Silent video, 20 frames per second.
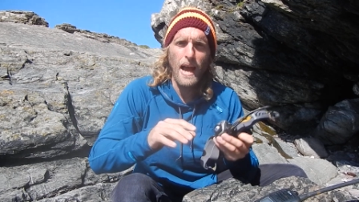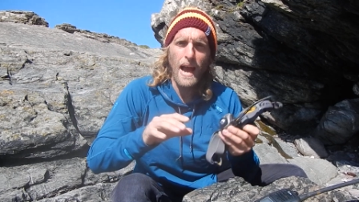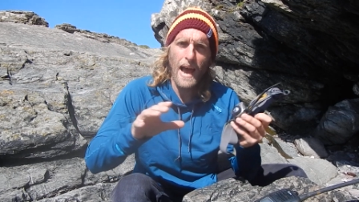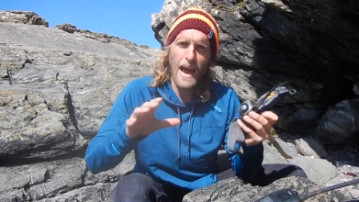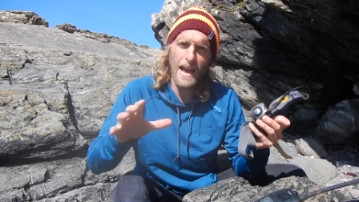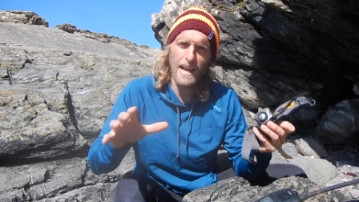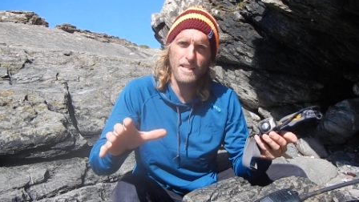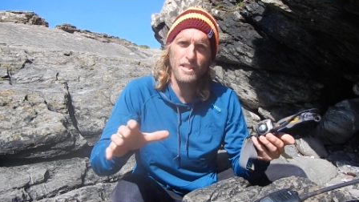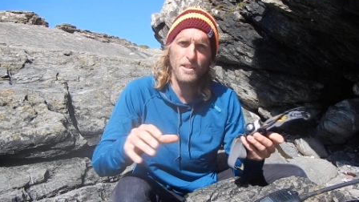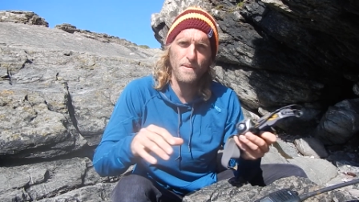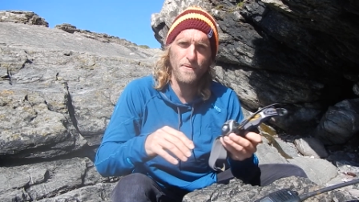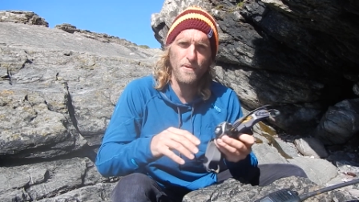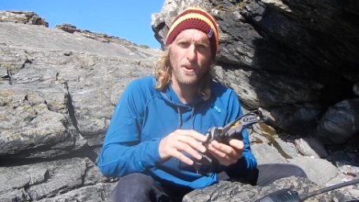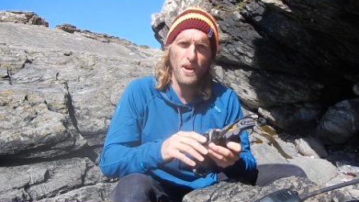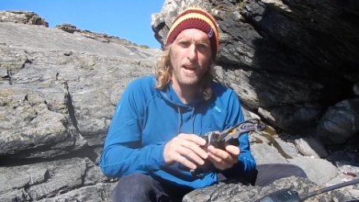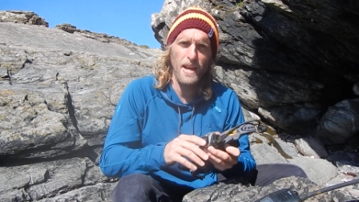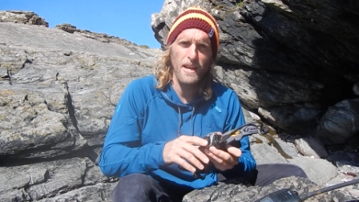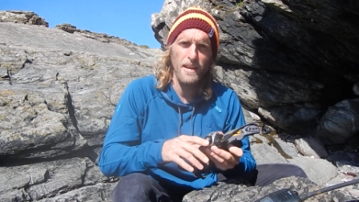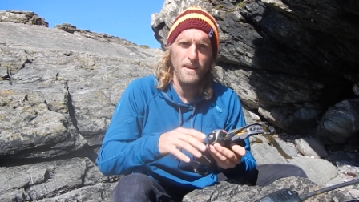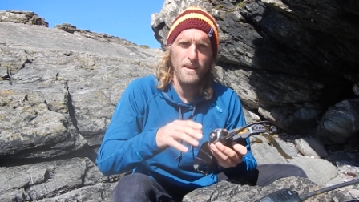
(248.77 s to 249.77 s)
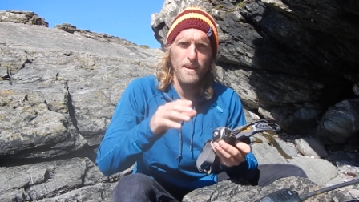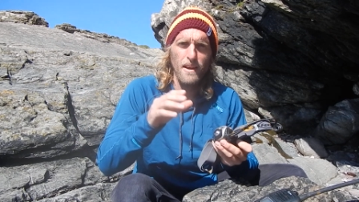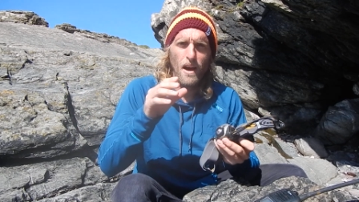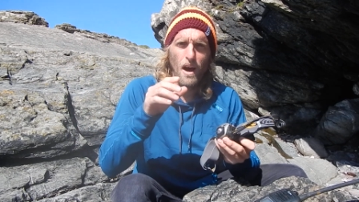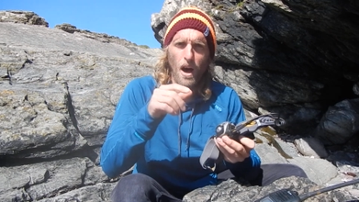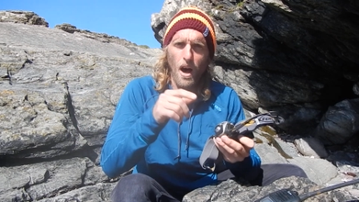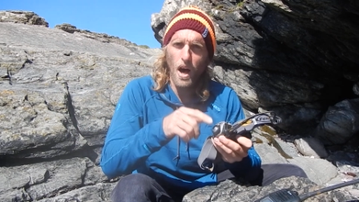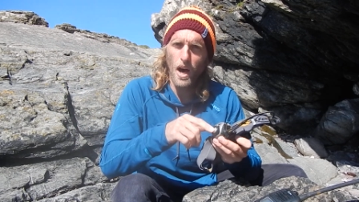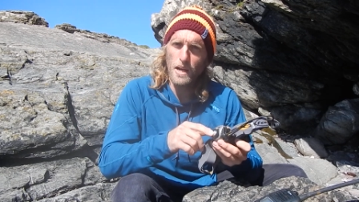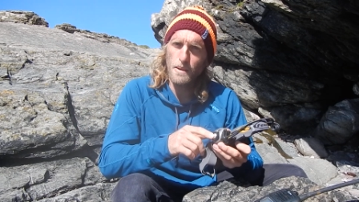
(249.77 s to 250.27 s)
hands-free,
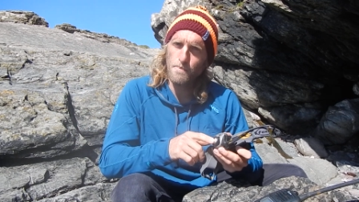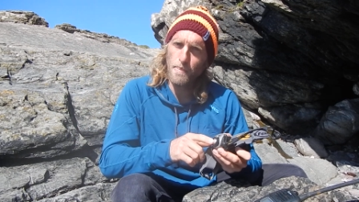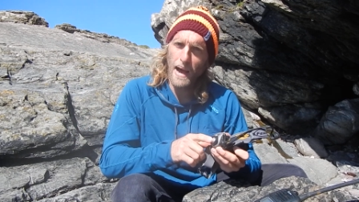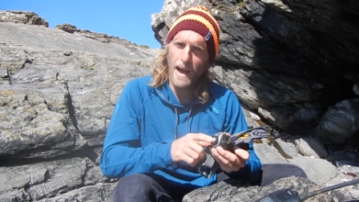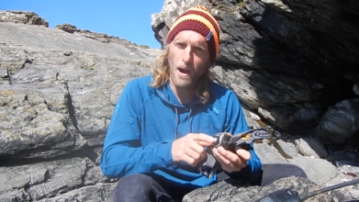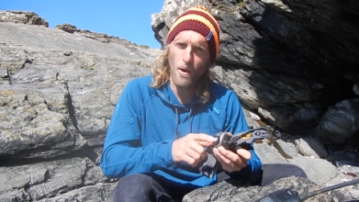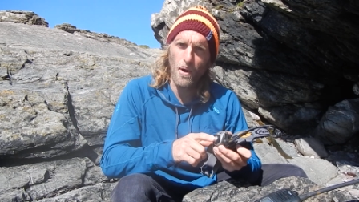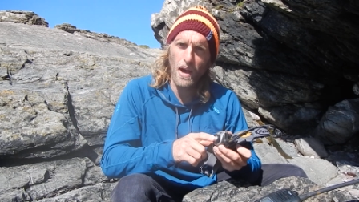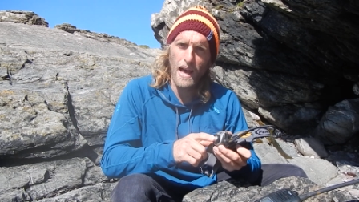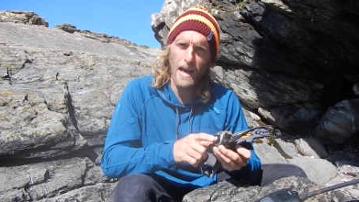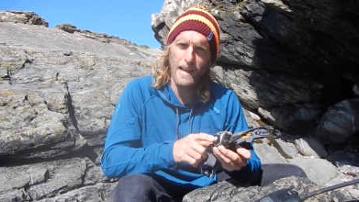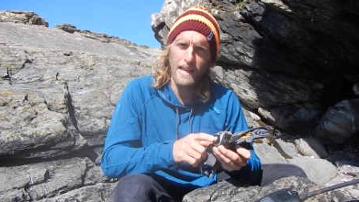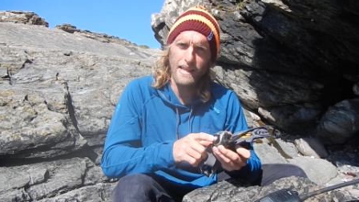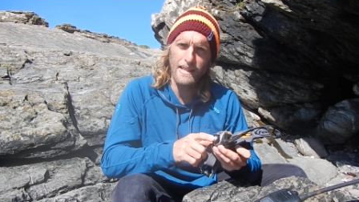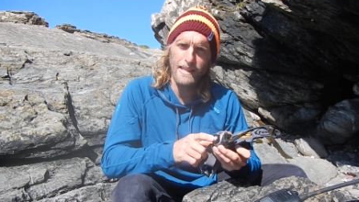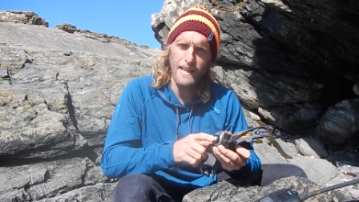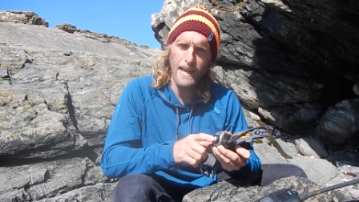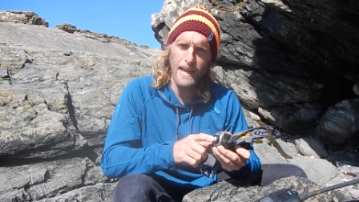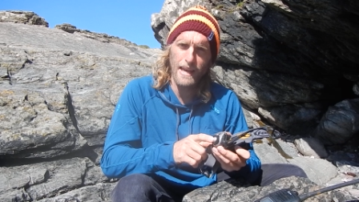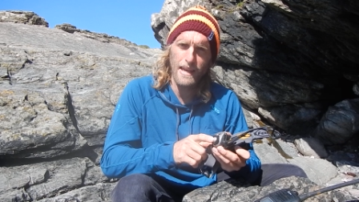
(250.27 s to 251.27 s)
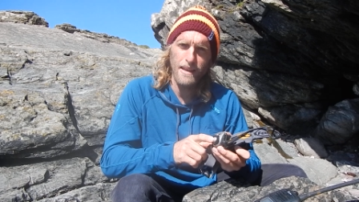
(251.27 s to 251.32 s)
high power LED.